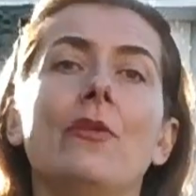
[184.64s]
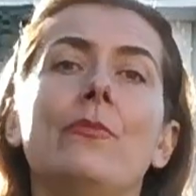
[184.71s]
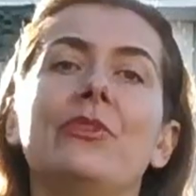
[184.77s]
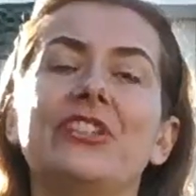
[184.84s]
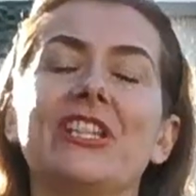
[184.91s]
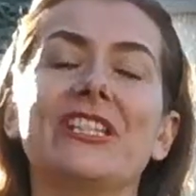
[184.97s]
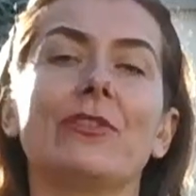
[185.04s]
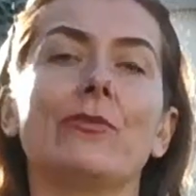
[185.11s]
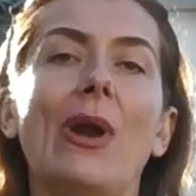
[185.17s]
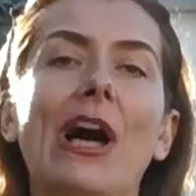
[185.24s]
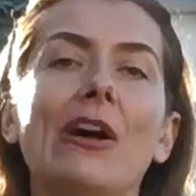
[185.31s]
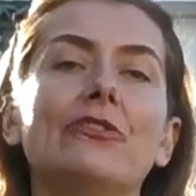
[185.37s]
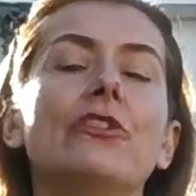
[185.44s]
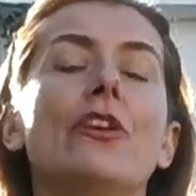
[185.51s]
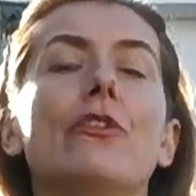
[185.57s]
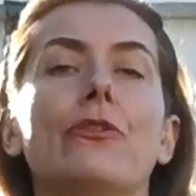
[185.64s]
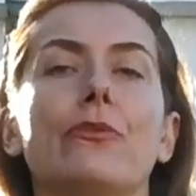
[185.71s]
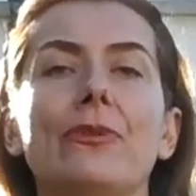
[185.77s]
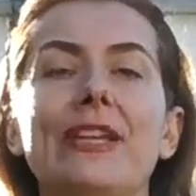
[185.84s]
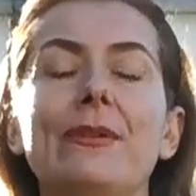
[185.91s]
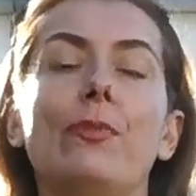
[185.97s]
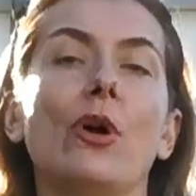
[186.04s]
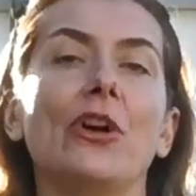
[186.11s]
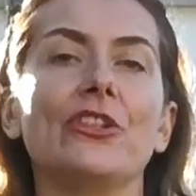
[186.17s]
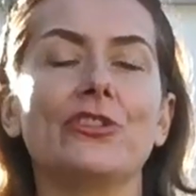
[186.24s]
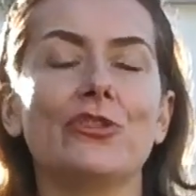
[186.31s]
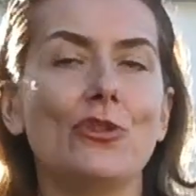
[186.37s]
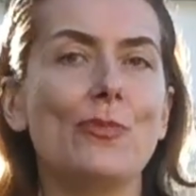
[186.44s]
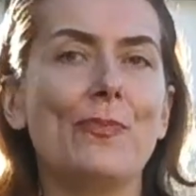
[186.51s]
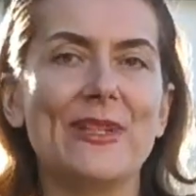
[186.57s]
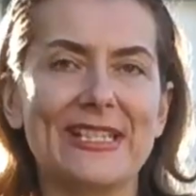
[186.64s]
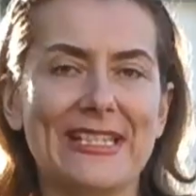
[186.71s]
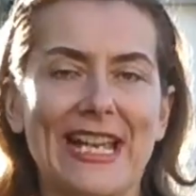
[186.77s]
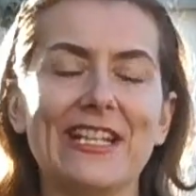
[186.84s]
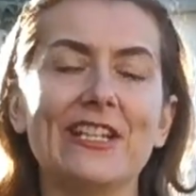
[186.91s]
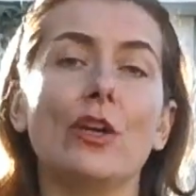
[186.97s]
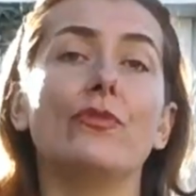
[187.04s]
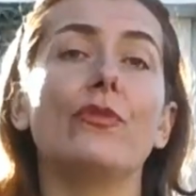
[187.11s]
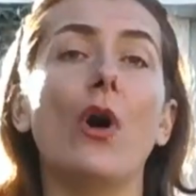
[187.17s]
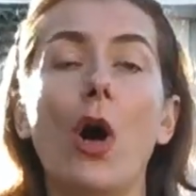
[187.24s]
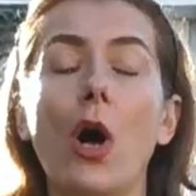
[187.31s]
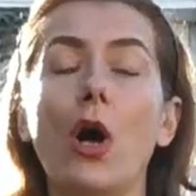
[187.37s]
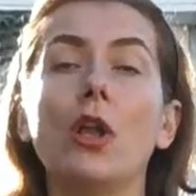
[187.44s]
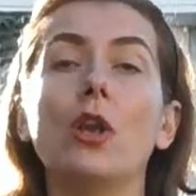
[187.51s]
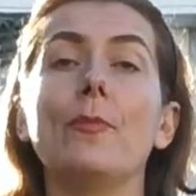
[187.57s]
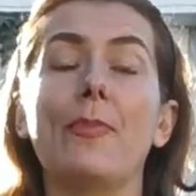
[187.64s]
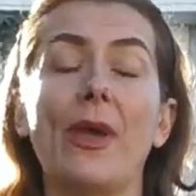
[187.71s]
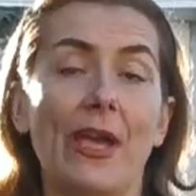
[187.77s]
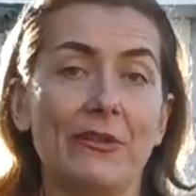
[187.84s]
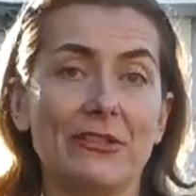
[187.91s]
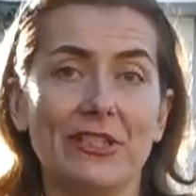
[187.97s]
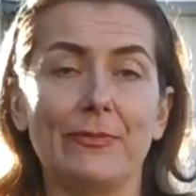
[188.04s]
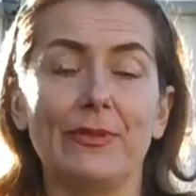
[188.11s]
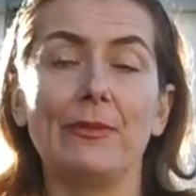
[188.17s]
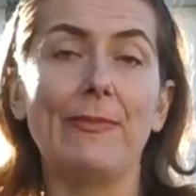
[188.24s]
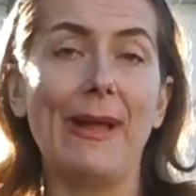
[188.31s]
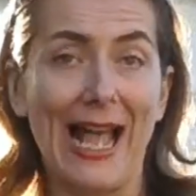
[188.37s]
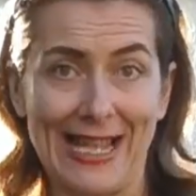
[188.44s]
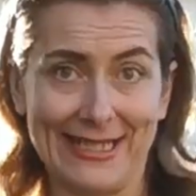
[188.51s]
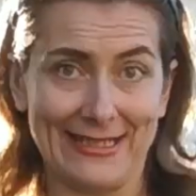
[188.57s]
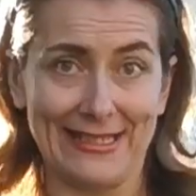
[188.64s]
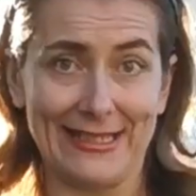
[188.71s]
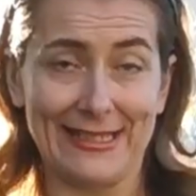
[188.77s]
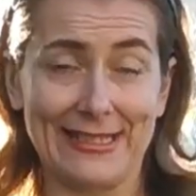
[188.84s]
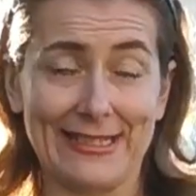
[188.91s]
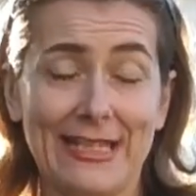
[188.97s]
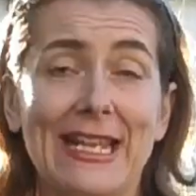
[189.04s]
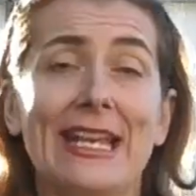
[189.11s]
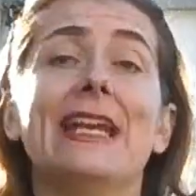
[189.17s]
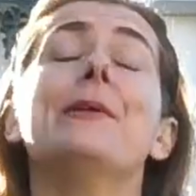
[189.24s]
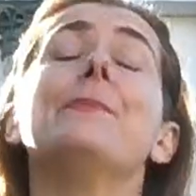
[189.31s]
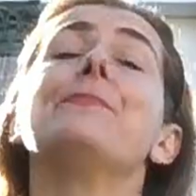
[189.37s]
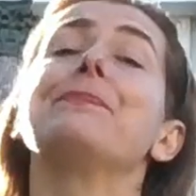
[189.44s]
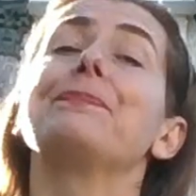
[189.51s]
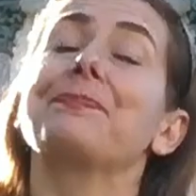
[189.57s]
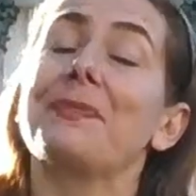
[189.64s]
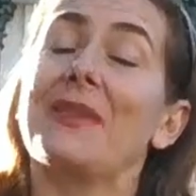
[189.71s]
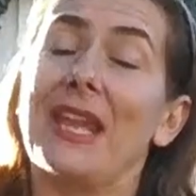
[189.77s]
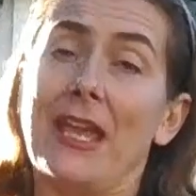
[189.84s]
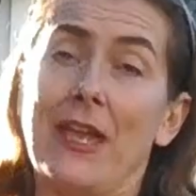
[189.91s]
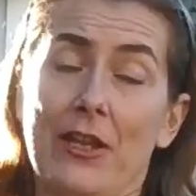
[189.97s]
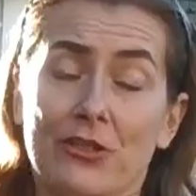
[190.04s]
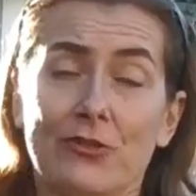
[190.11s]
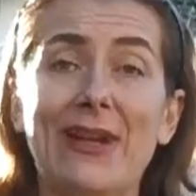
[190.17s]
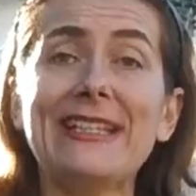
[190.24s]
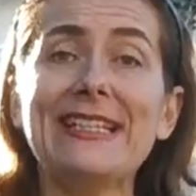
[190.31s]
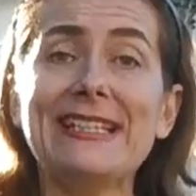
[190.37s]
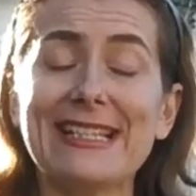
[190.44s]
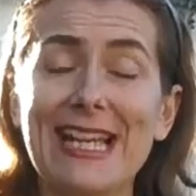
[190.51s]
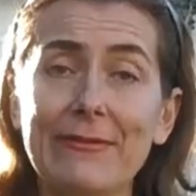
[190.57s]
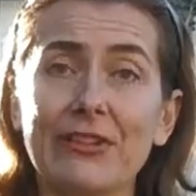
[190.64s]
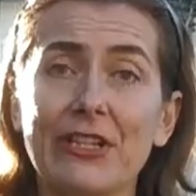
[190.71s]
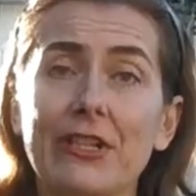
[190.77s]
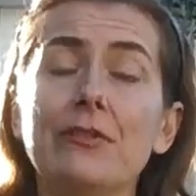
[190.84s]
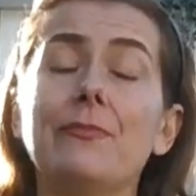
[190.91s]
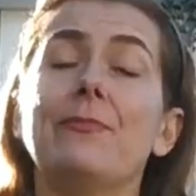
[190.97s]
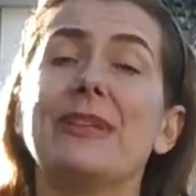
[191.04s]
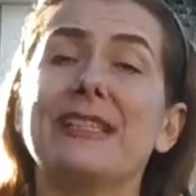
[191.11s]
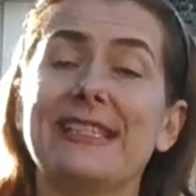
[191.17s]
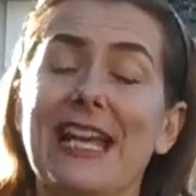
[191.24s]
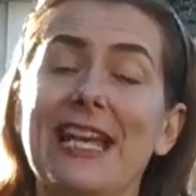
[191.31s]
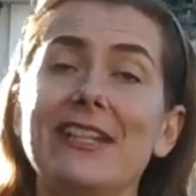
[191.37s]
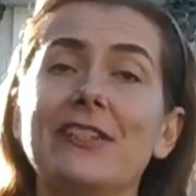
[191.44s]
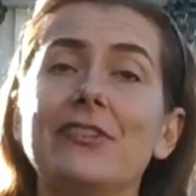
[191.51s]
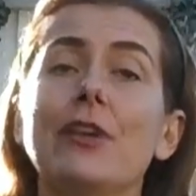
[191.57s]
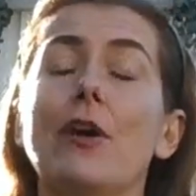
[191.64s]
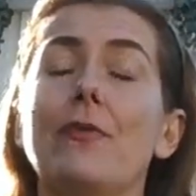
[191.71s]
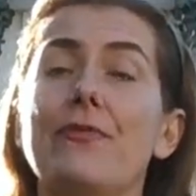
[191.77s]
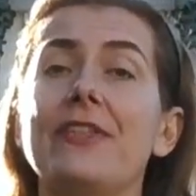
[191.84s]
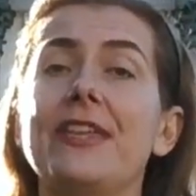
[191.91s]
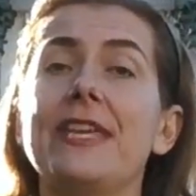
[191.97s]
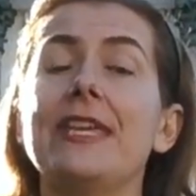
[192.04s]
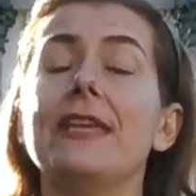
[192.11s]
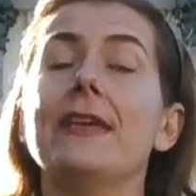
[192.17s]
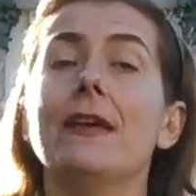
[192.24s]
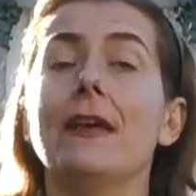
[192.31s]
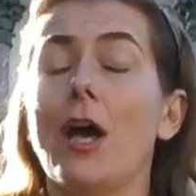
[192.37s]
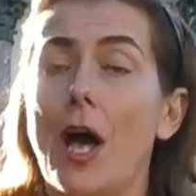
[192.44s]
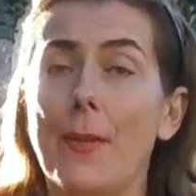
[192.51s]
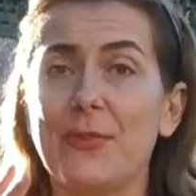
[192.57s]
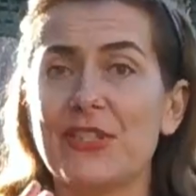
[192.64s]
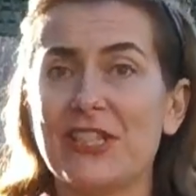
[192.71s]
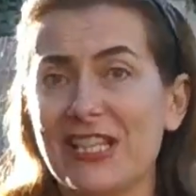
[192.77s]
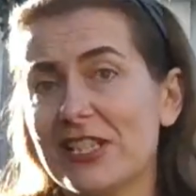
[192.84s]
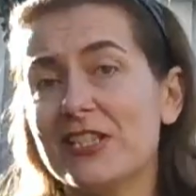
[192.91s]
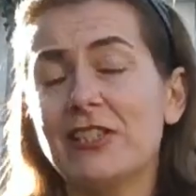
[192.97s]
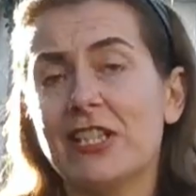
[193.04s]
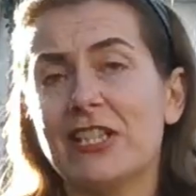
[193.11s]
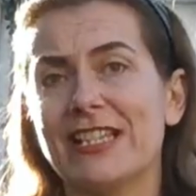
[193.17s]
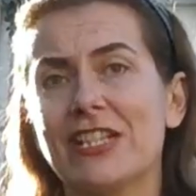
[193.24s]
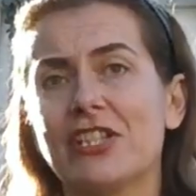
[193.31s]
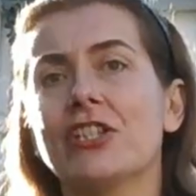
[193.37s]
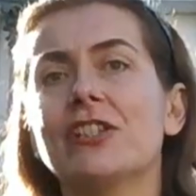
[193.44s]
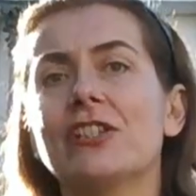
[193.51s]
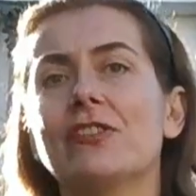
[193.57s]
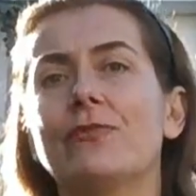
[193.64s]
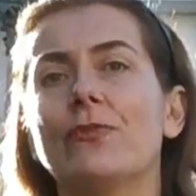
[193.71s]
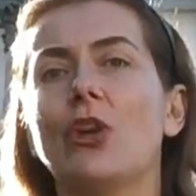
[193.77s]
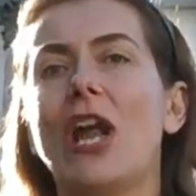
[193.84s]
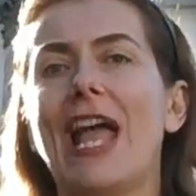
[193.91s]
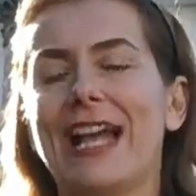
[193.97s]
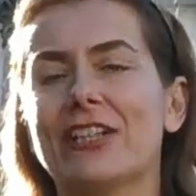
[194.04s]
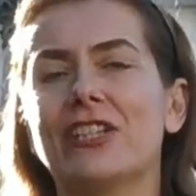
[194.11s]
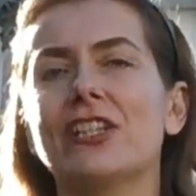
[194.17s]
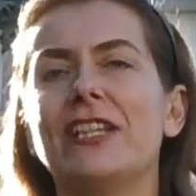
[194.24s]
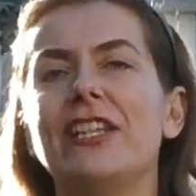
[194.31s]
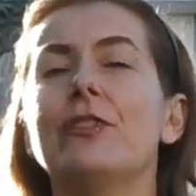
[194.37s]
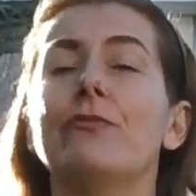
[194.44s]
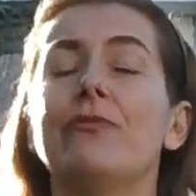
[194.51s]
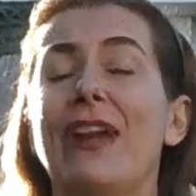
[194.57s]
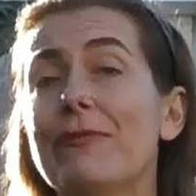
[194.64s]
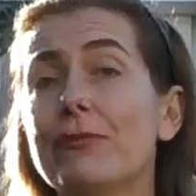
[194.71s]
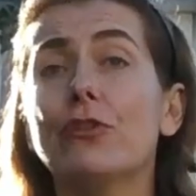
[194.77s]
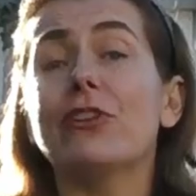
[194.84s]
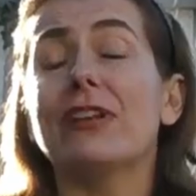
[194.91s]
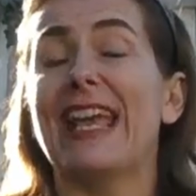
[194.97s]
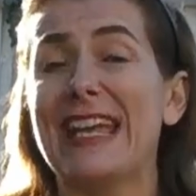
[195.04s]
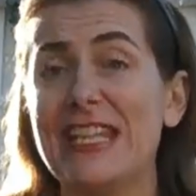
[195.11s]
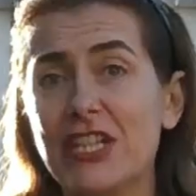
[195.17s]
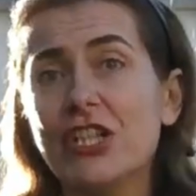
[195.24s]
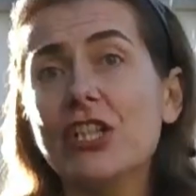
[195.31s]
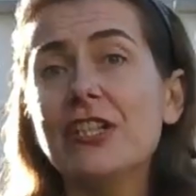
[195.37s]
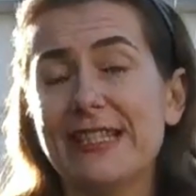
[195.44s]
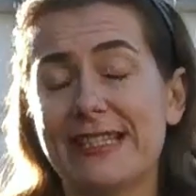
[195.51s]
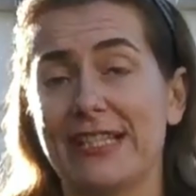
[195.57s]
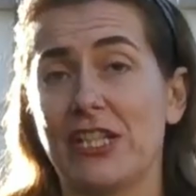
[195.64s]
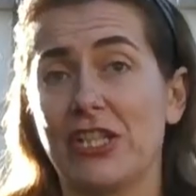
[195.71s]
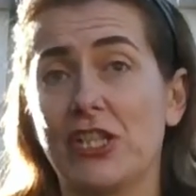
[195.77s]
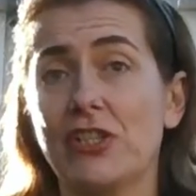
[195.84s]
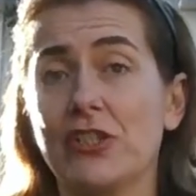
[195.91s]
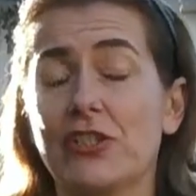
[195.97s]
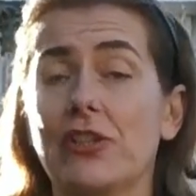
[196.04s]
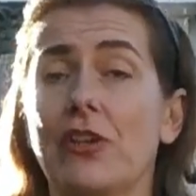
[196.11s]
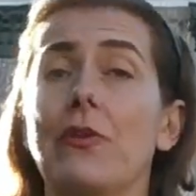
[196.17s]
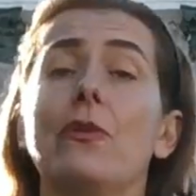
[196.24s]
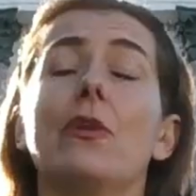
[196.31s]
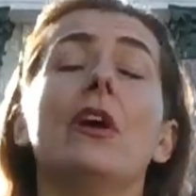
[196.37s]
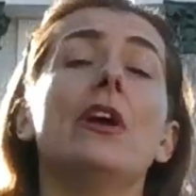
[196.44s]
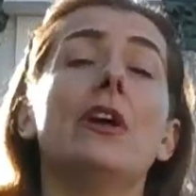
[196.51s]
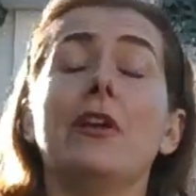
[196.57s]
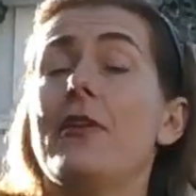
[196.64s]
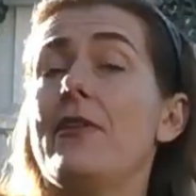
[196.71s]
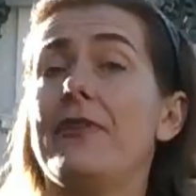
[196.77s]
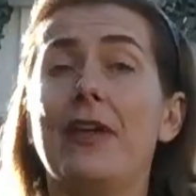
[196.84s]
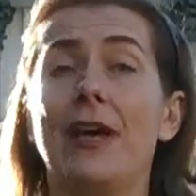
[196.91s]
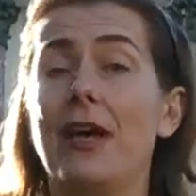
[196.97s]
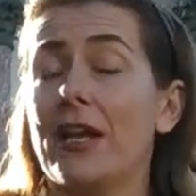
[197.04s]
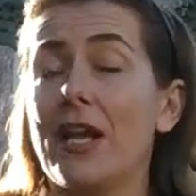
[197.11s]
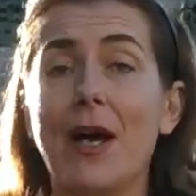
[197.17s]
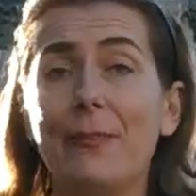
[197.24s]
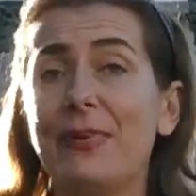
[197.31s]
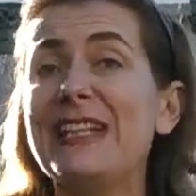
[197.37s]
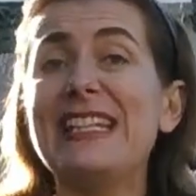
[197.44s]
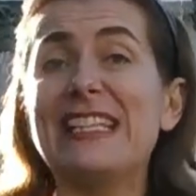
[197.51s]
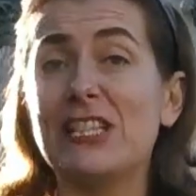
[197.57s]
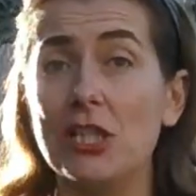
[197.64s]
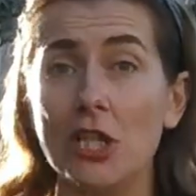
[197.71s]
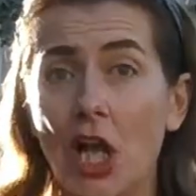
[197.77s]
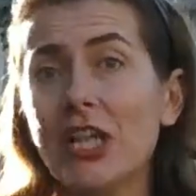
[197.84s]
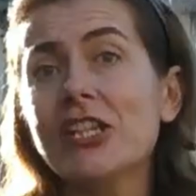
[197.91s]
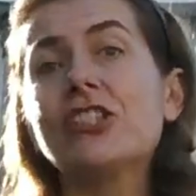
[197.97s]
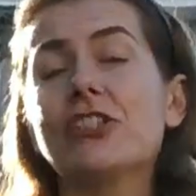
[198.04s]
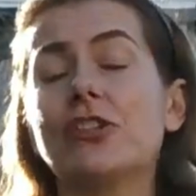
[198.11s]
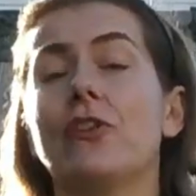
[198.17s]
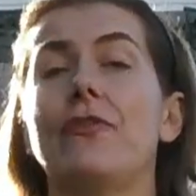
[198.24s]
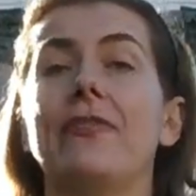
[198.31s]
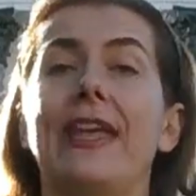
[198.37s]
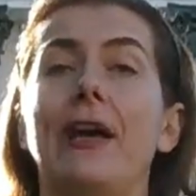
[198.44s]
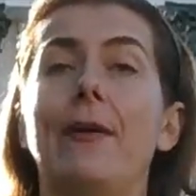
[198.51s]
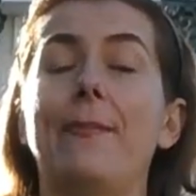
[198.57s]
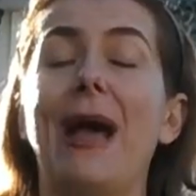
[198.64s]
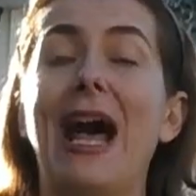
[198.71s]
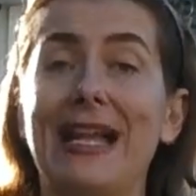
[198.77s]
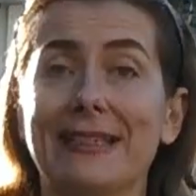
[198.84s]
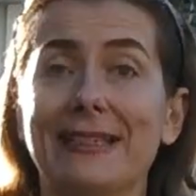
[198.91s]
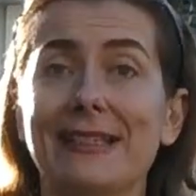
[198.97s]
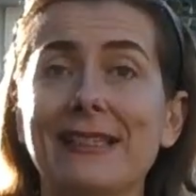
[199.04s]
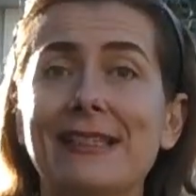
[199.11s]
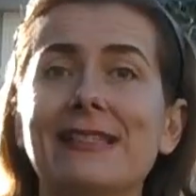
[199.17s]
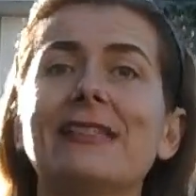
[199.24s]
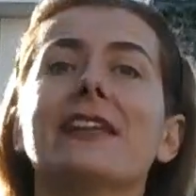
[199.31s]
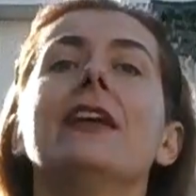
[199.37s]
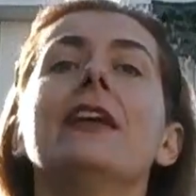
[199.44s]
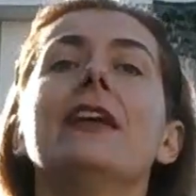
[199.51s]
which is around 3.2% of all opposable patents. 27% of the opposition decisions were actually revocation decisions, so the companies lost their patents.